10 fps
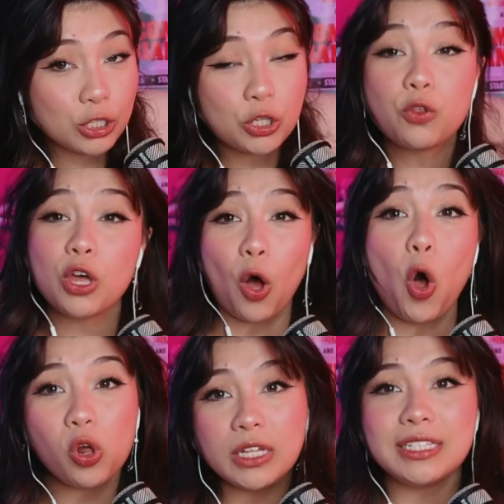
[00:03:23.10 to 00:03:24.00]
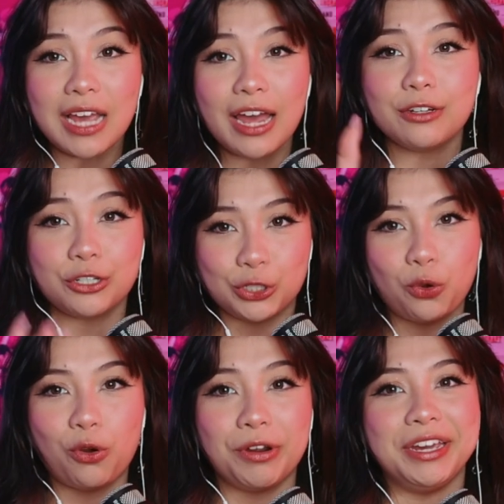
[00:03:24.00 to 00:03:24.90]
So the whole entire
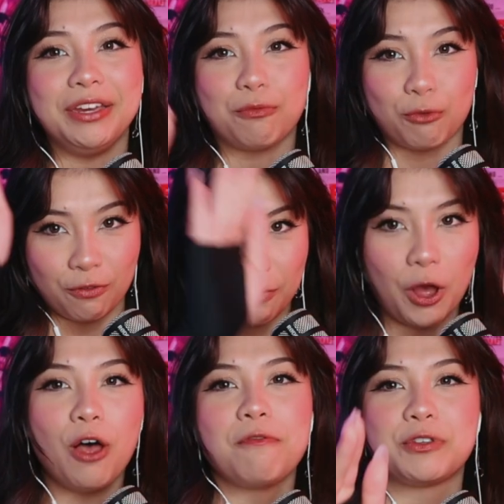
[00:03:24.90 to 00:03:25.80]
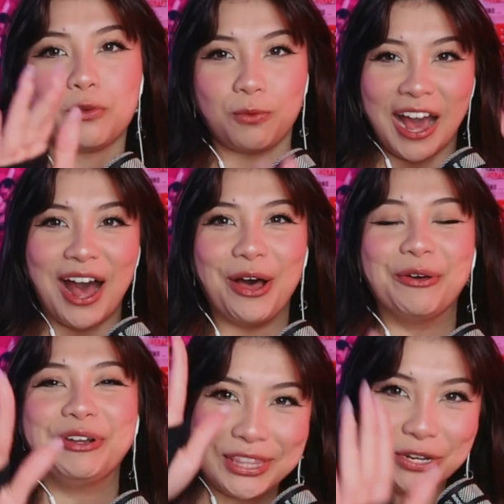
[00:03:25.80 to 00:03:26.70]
story revolves
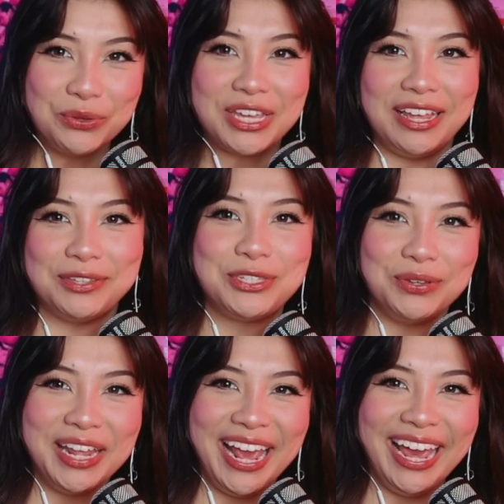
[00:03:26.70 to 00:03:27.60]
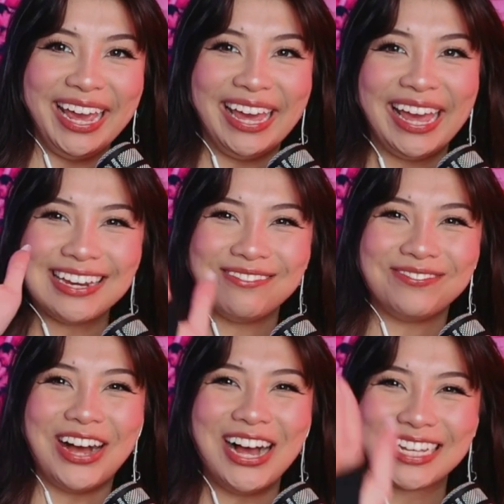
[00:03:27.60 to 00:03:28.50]
around the Nugitsune and
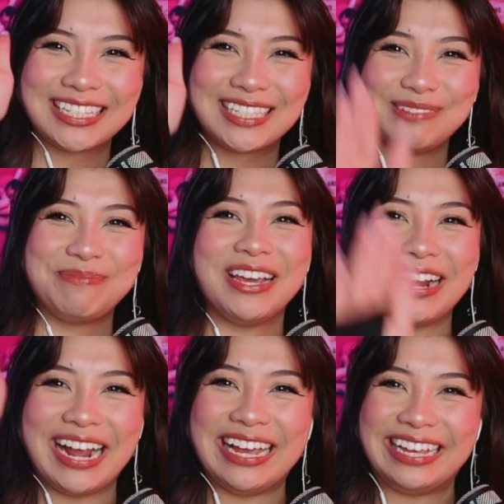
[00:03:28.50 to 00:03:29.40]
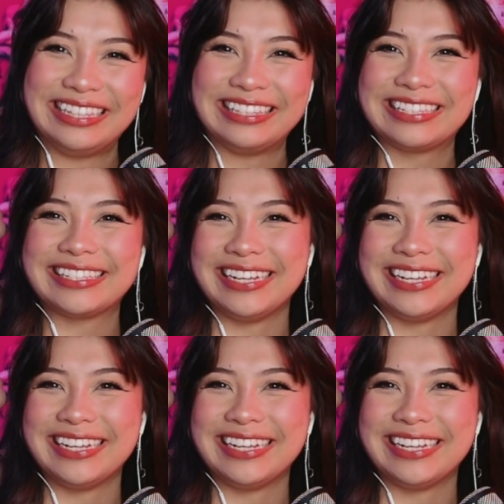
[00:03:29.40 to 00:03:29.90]
Fox Spirits.